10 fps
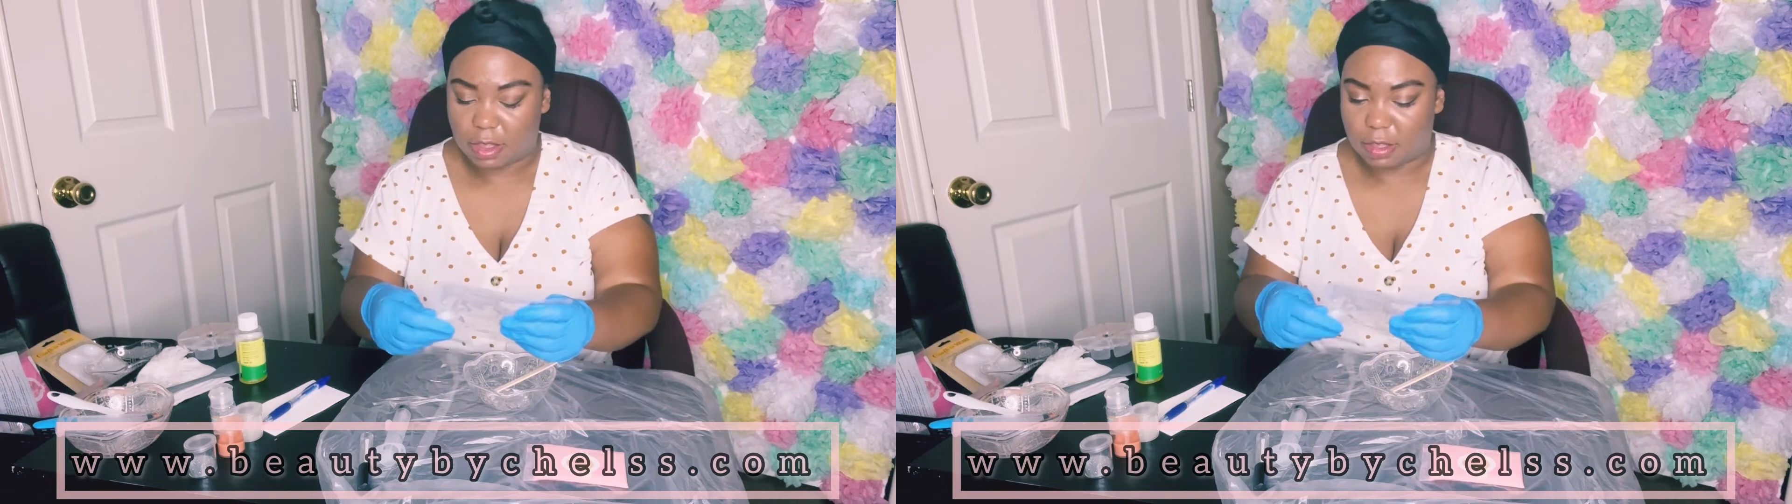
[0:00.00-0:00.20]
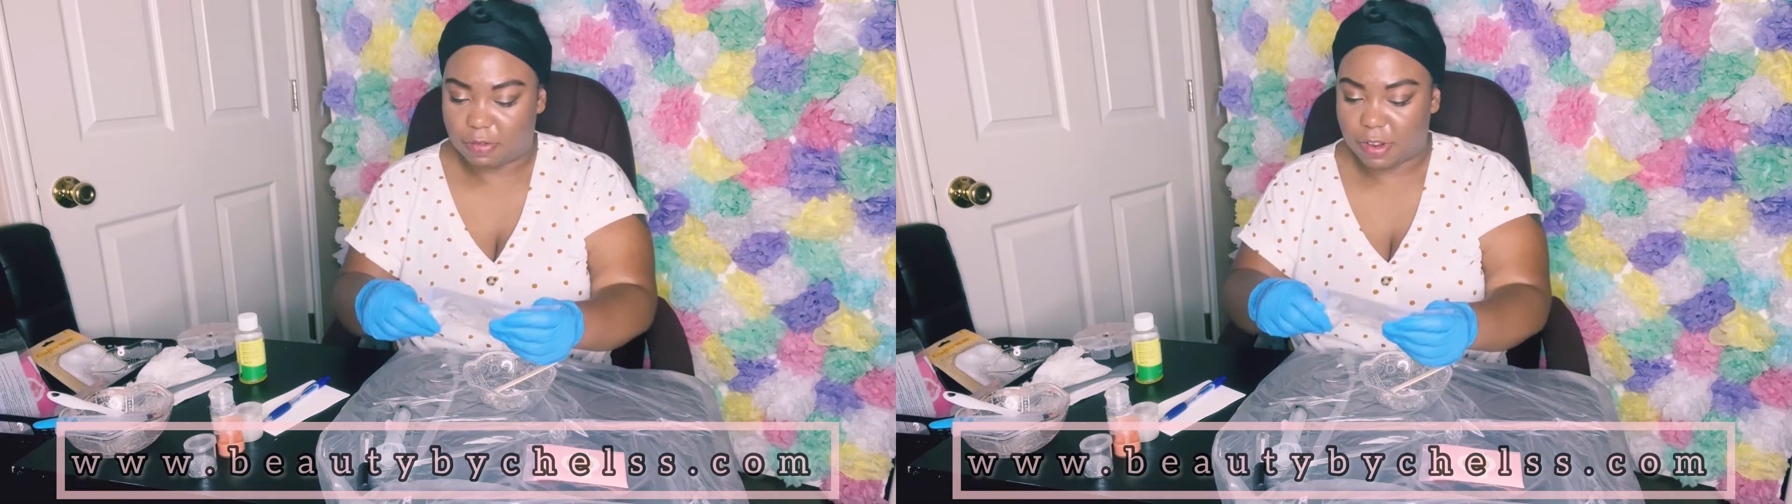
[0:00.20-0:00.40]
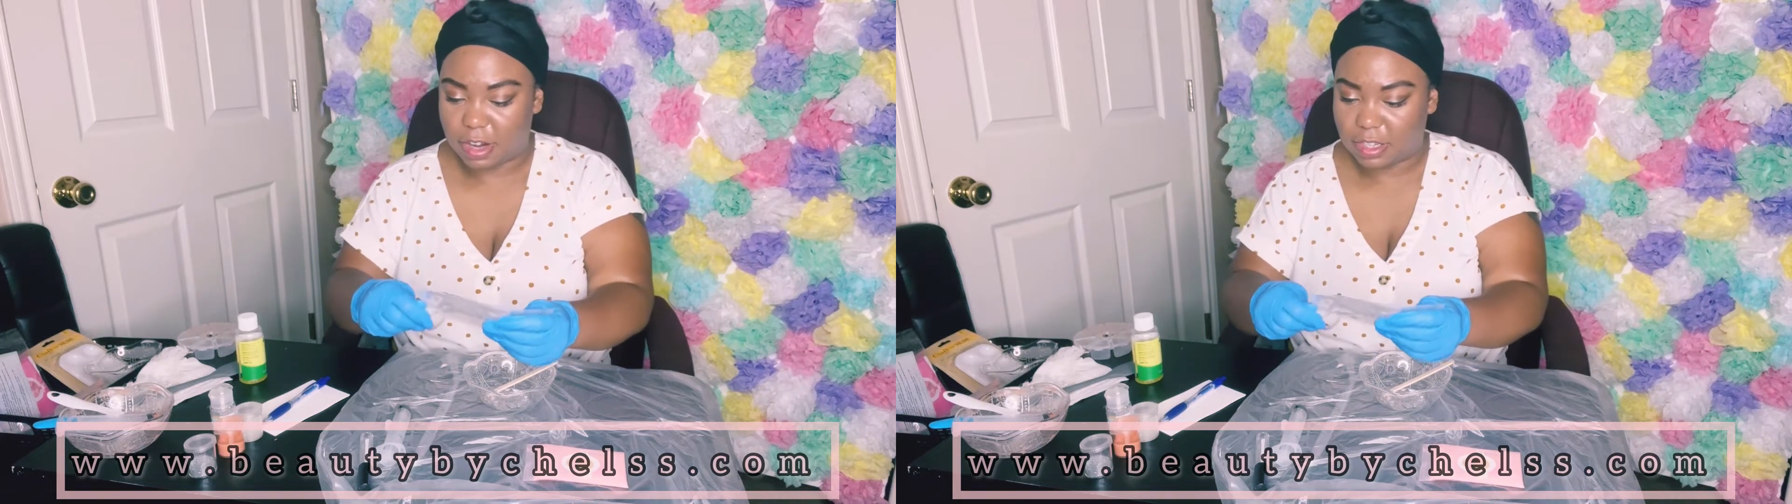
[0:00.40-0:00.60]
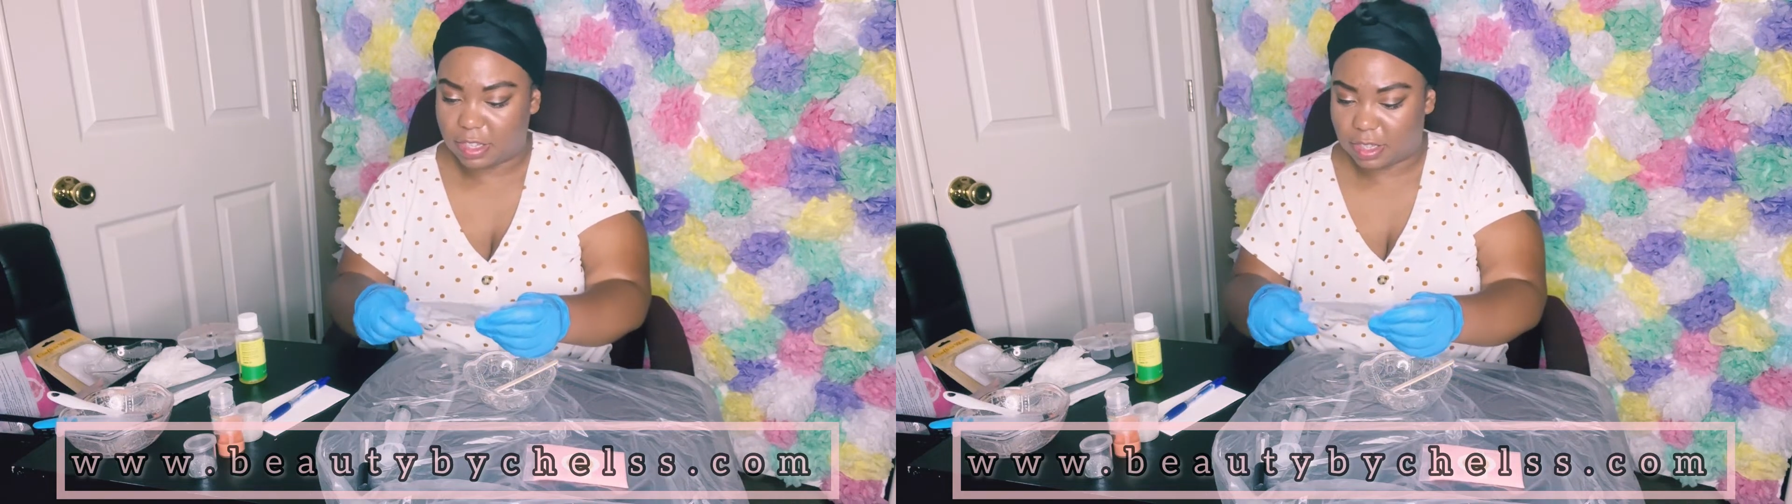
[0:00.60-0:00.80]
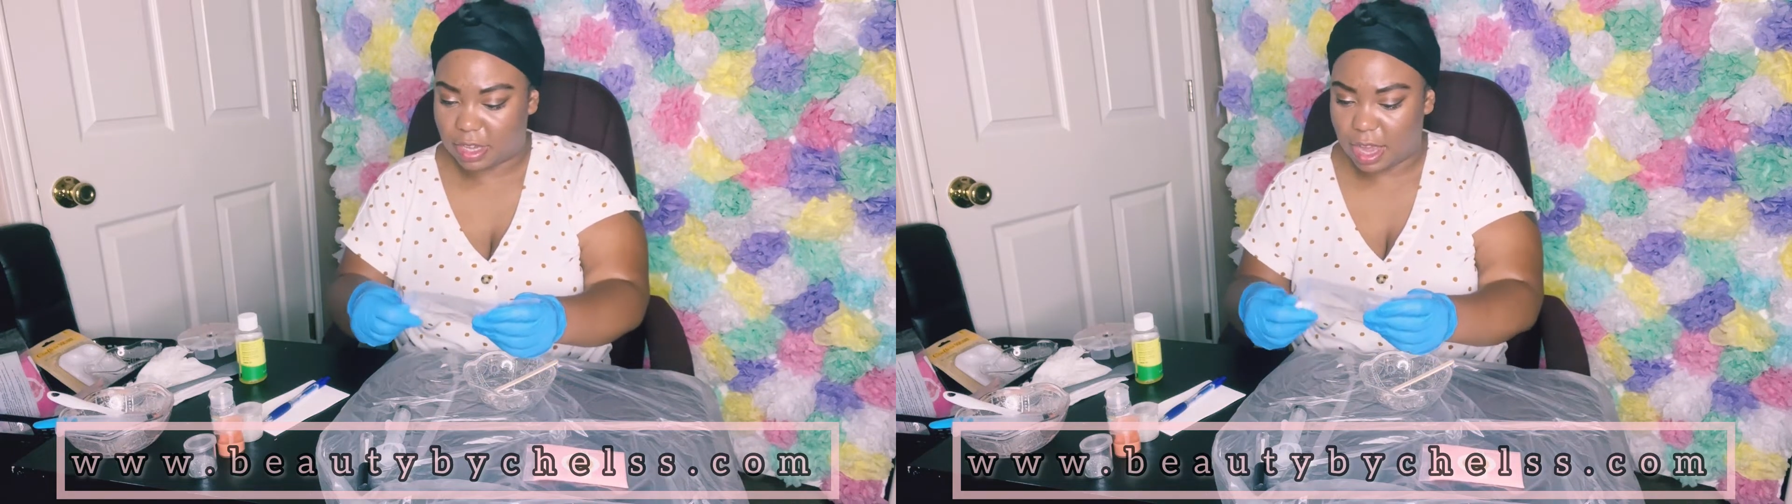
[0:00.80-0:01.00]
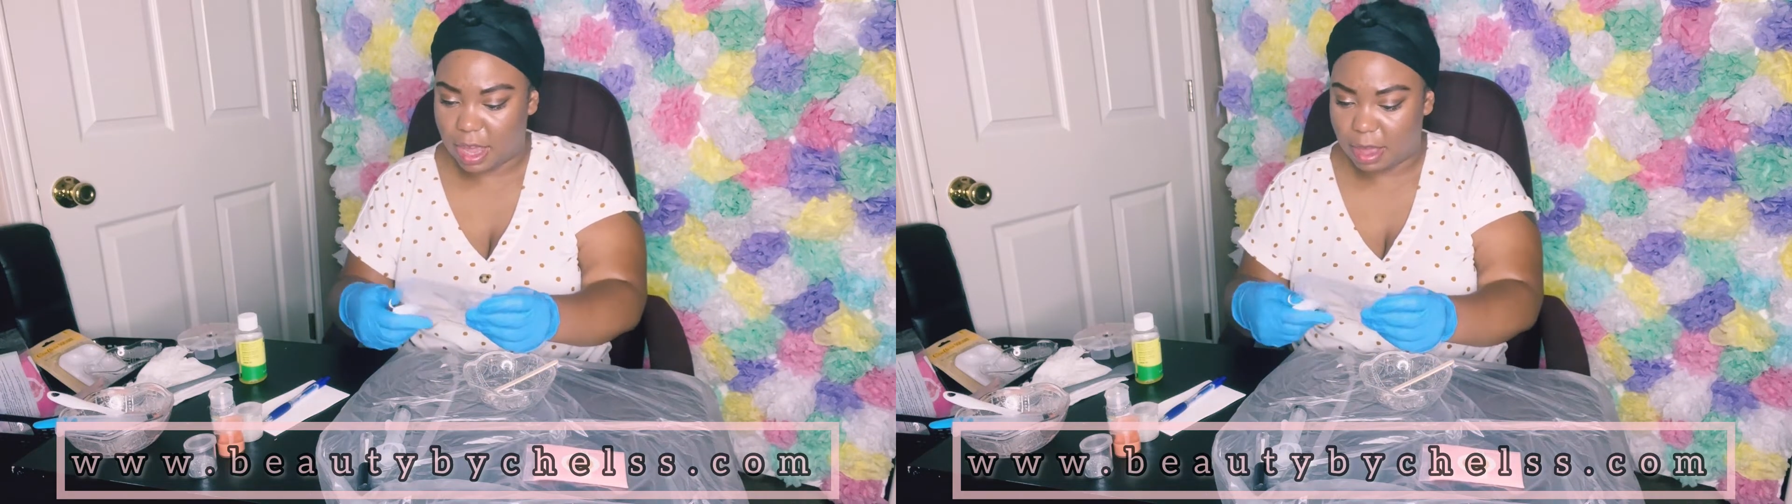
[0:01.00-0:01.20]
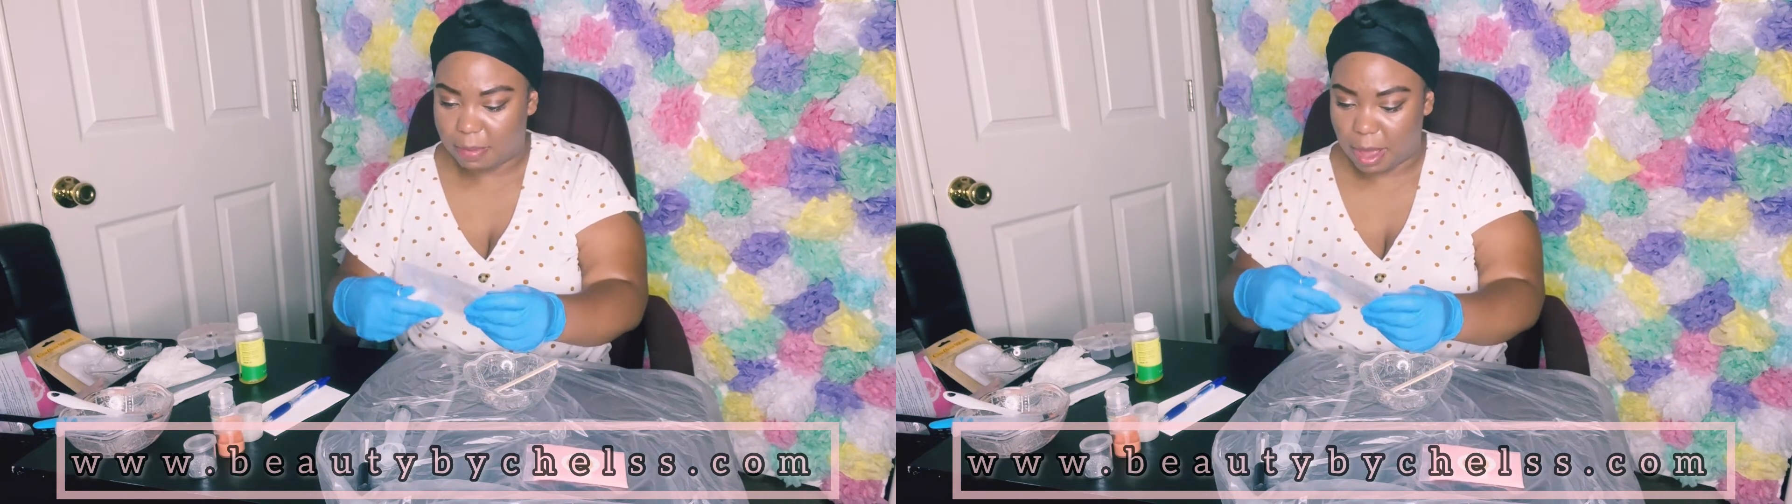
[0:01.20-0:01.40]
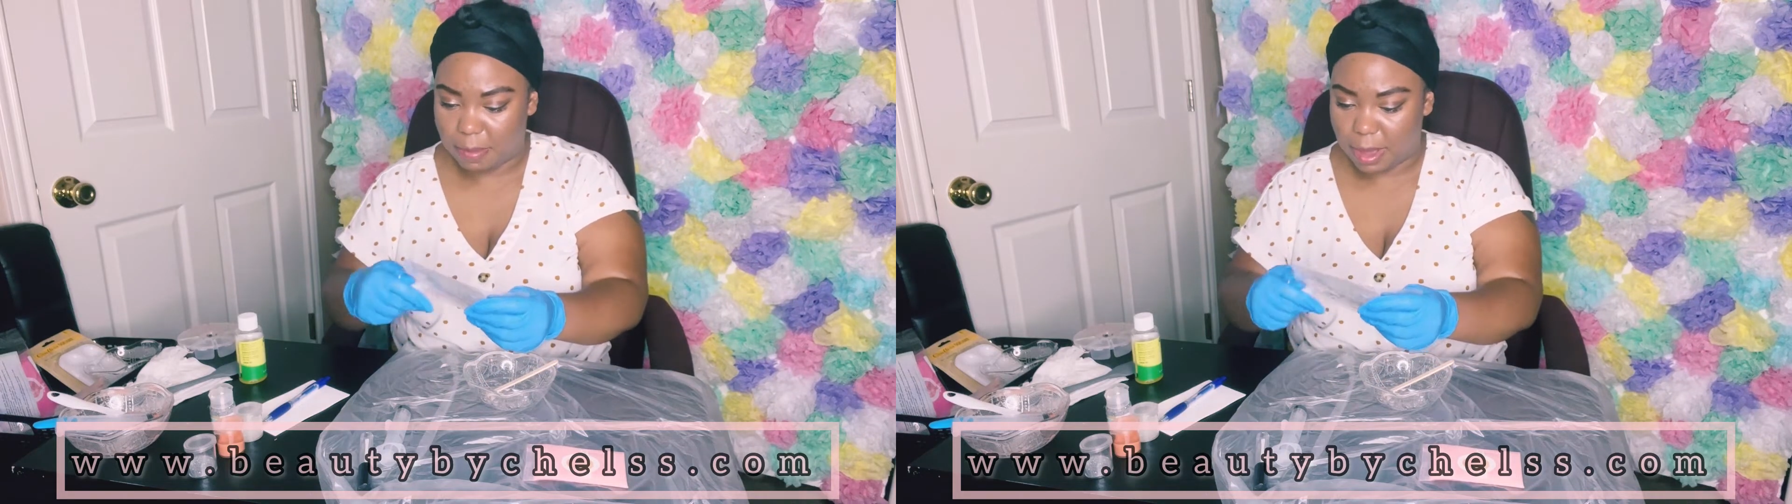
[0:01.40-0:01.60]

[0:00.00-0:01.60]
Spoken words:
the first time I